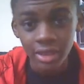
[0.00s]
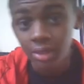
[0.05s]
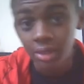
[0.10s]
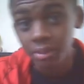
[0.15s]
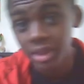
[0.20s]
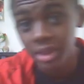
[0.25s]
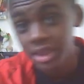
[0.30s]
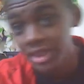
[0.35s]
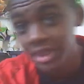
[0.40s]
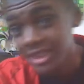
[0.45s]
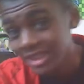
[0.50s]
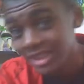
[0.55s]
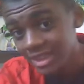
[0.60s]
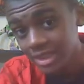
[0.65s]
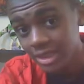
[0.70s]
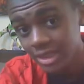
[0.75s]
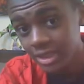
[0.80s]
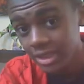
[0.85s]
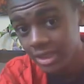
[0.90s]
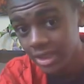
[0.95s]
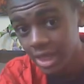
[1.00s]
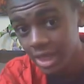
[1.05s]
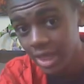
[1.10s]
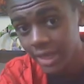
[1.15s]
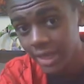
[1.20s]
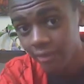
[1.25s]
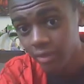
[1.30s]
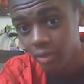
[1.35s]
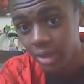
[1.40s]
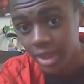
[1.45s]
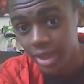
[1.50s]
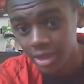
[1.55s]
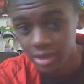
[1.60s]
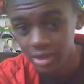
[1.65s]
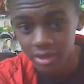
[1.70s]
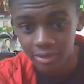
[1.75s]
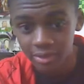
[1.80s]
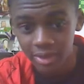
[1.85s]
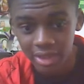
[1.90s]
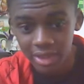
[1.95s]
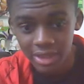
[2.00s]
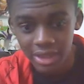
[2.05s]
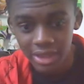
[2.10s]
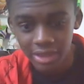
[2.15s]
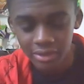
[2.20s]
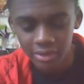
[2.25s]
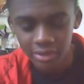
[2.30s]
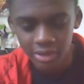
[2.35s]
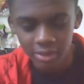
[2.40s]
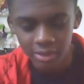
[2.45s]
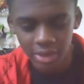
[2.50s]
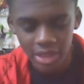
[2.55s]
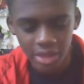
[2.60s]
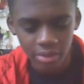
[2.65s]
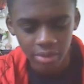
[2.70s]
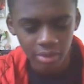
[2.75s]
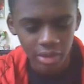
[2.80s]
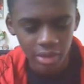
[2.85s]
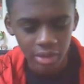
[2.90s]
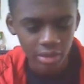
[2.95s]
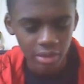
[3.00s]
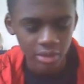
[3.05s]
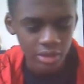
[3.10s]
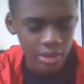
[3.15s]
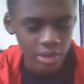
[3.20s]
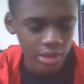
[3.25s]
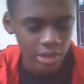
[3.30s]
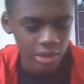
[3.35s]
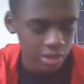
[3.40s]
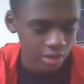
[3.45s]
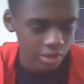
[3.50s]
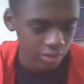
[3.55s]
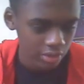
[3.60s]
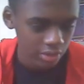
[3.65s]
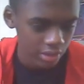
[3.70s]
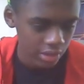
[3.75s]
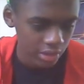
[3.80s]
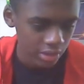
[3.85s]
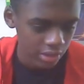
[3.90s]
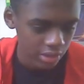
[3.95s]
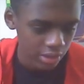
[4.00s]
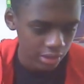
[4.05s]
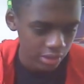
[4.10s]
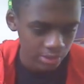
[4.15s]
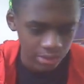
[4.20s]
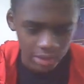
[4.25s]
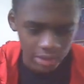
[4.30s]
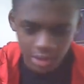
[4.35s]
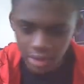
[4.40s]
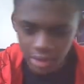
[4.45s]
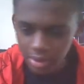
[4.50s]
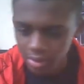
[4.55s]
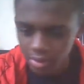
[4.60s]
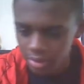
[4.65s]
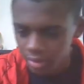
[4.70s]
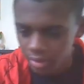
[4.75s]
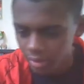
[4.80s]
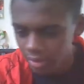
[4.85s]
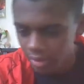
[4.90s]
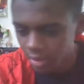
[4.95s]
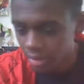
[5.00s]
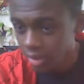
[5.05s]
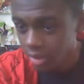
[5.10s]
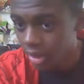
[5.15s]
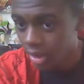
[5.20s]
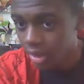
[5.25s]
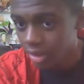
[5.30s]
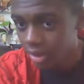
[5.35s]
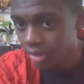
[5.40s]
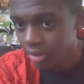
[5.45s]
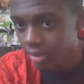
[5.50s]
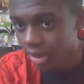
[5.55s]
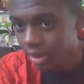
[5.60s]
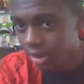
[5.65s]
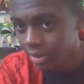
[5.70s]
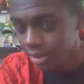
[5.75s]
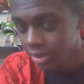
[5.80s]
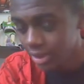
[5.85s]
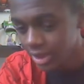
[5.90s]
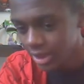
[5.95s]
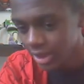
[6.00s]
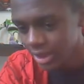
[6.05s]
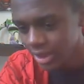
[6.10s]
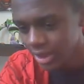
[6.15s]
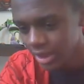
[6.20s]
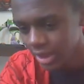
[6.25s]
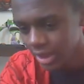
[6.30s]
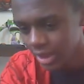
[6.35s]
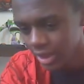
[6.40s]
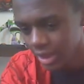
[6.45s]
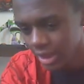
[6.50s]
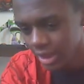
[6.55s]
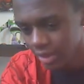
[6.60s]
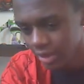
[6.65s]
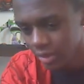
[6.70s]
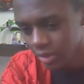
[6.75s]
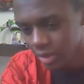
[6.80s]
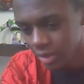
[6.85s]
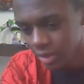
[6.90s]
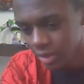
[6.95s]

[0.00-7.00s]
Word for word: But Disney does not have the rights to Spectacular Spider Man. Sony does, but even all the while, Disney can produce